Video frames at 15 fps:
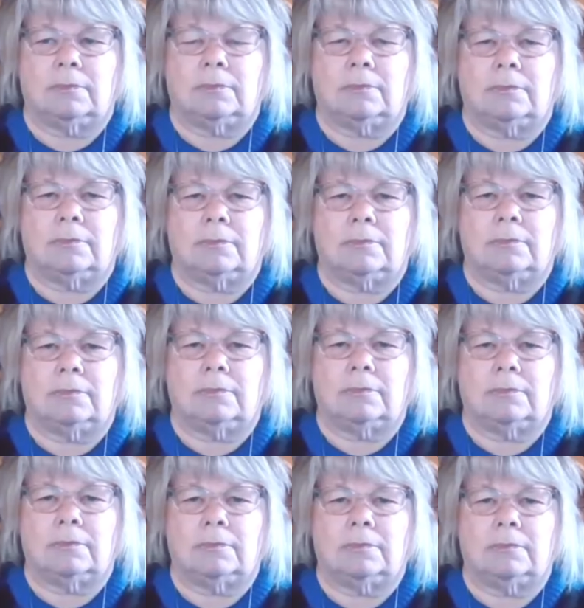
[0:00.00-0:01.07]

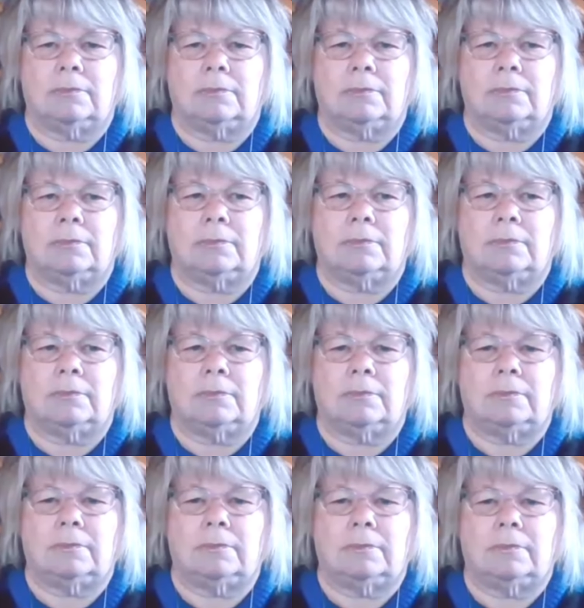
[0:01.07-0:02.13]

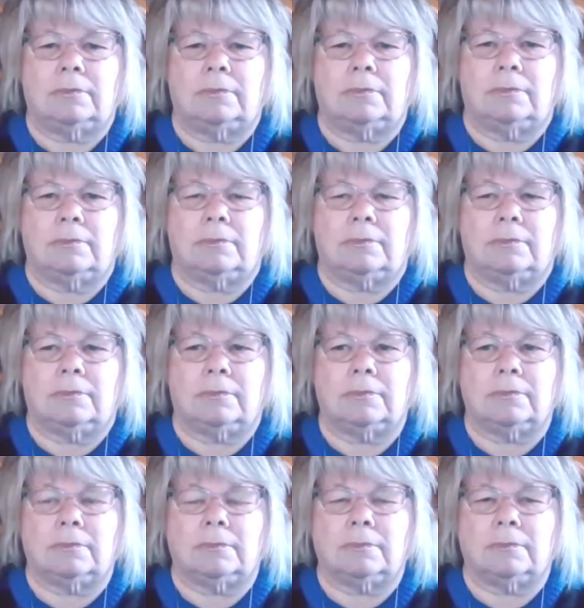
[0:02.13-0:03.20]

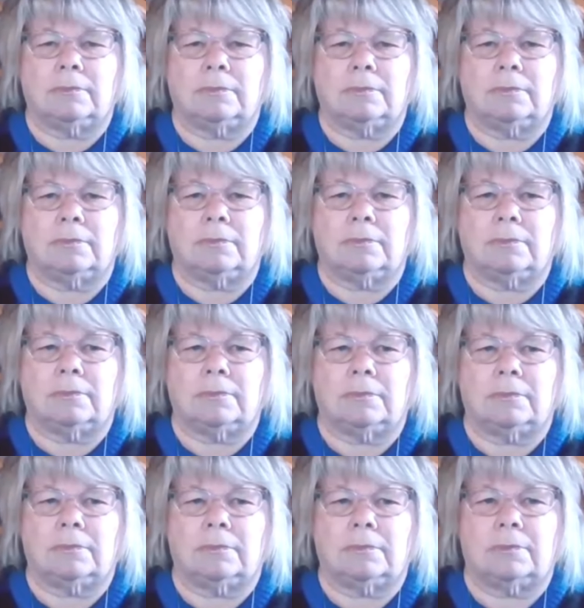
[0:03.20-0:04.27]

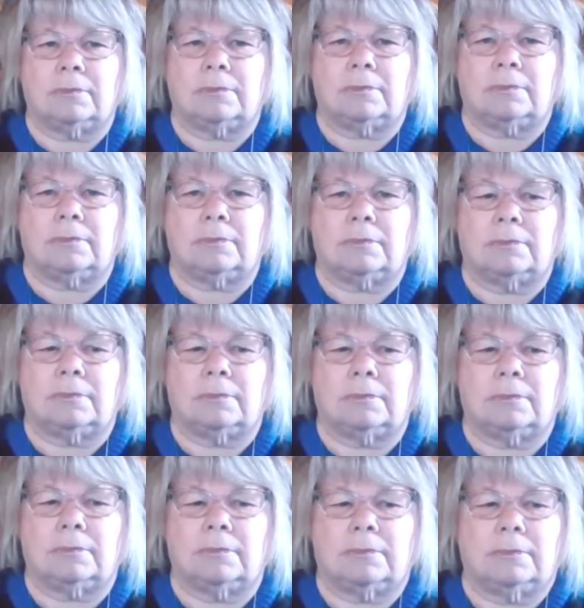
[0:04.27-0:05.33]

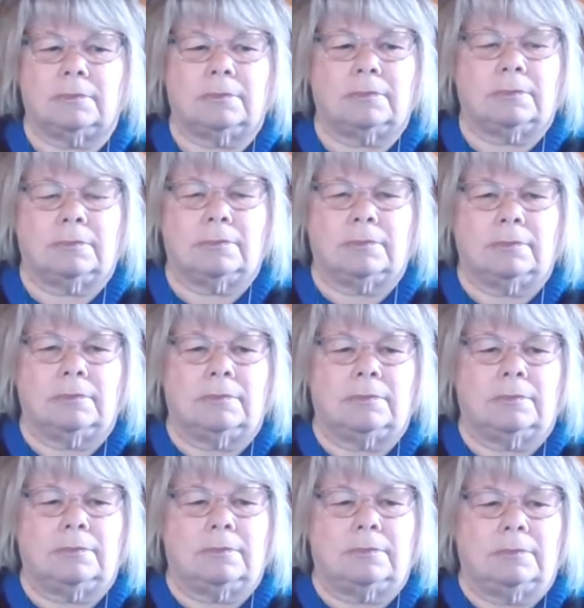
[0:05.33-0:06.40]

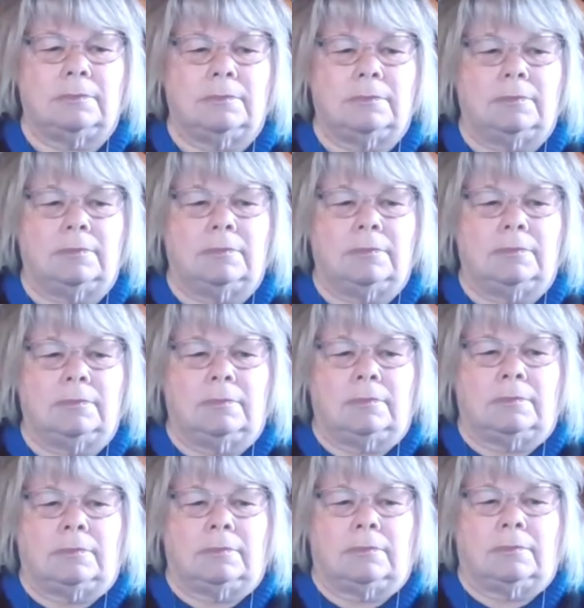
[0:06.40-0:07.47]

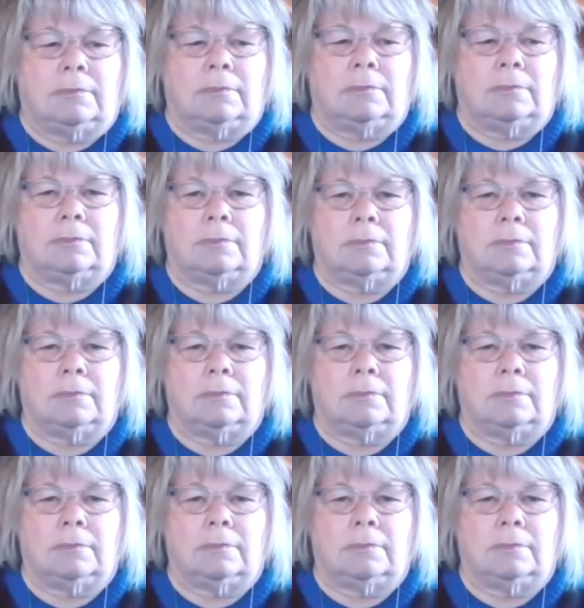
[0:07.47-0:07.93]
(silent)